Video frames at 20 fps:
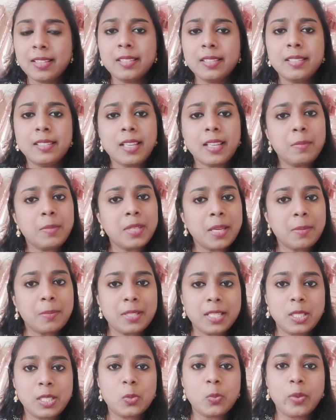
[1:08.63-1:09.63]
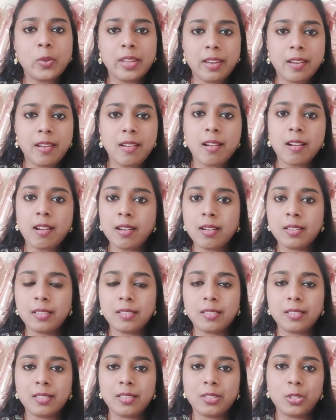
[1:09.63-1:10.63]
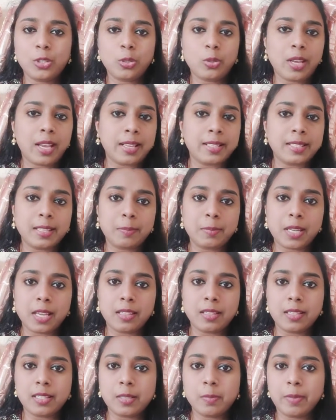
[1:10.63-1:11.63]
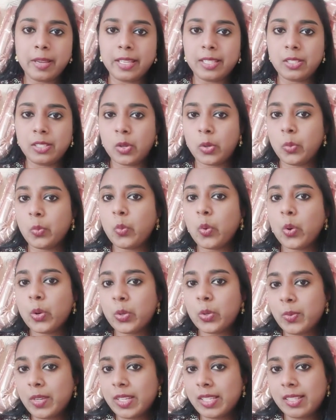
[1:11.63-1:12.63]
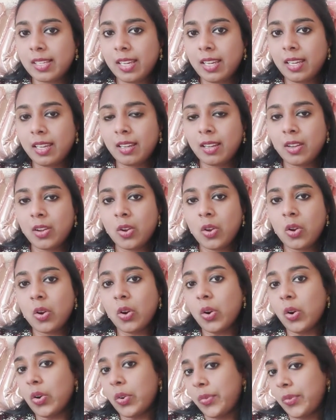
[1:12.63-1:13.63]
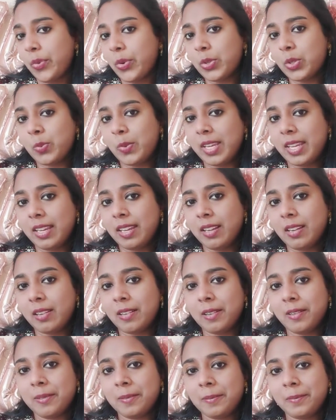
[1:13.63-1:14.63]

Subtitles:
Sometimes it's very hard to accept others based on what we see or what we hear.